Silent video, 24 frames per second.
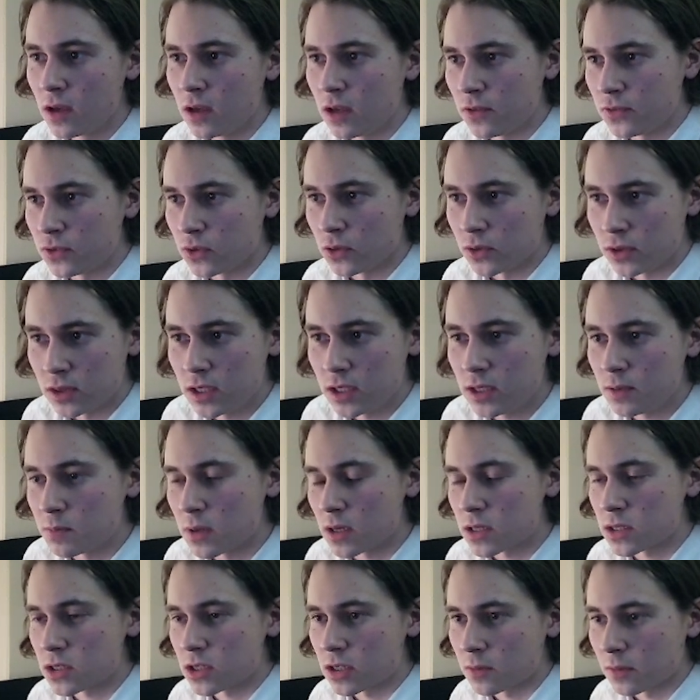if not the
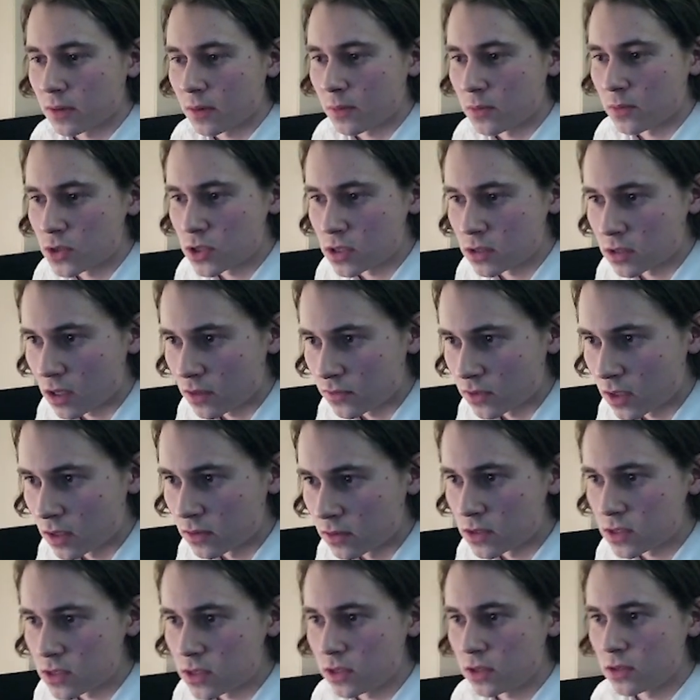best stream commission that I've done
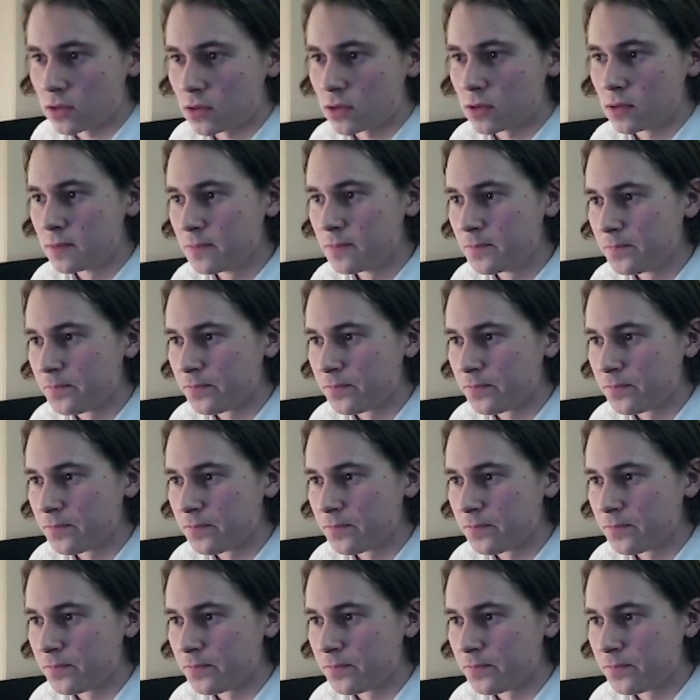this year